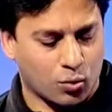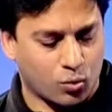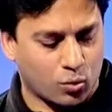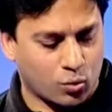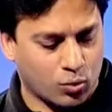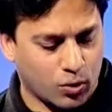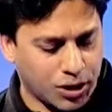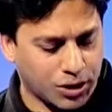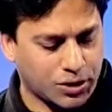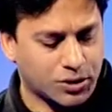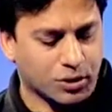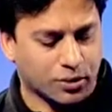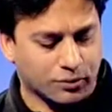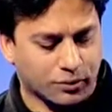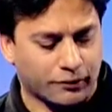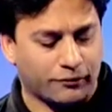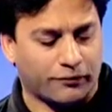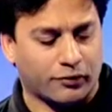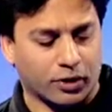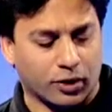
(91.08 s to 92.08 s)
Which of
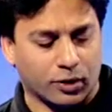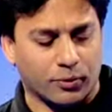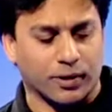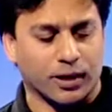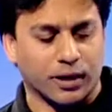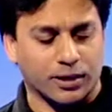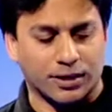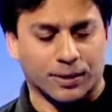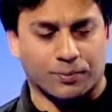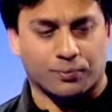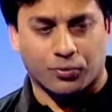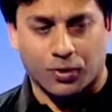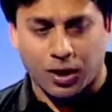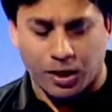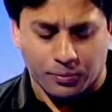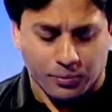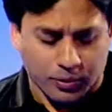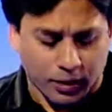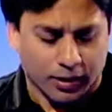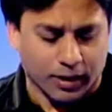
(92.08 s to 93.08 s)
the following is a
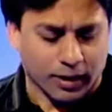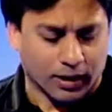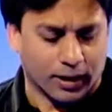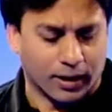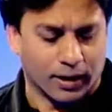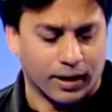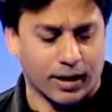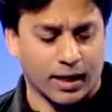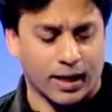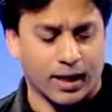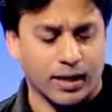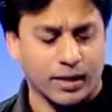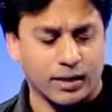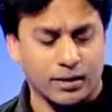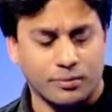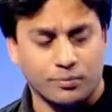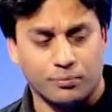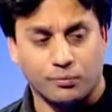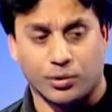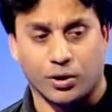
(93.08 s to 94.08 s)
primary color? A,
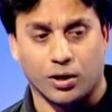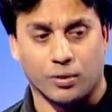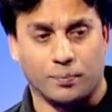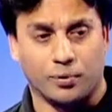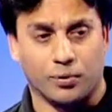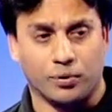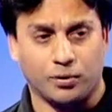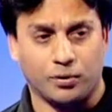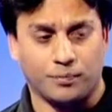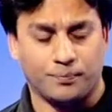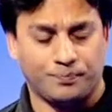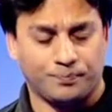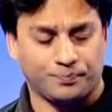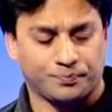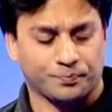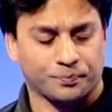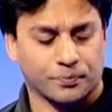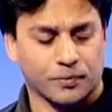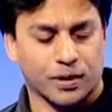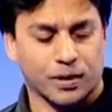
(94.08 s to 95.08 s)
purple,
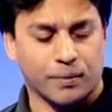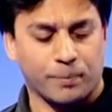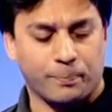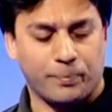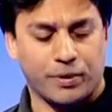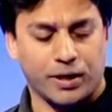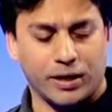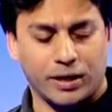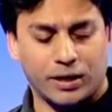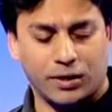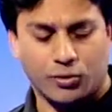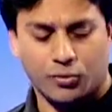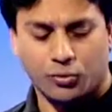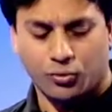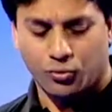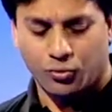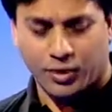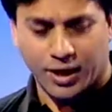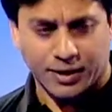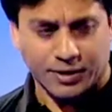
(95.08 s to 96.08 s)
B,
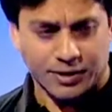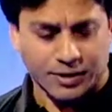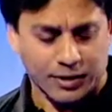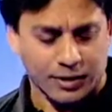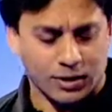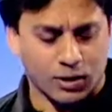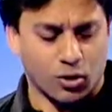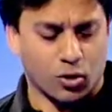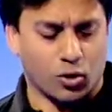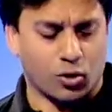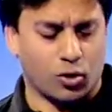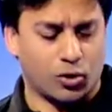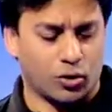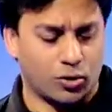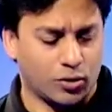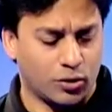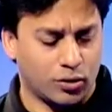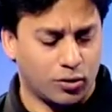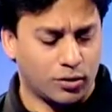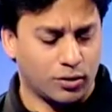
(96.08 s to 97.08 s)
red, B. or
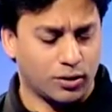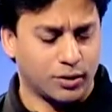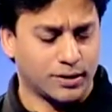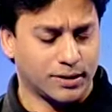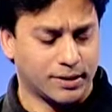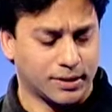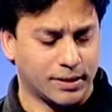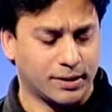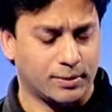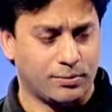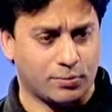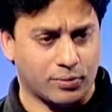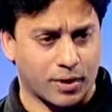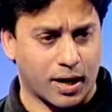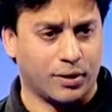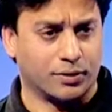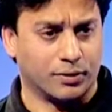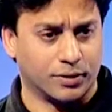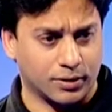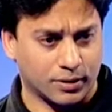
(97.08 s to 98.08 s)
C, brown?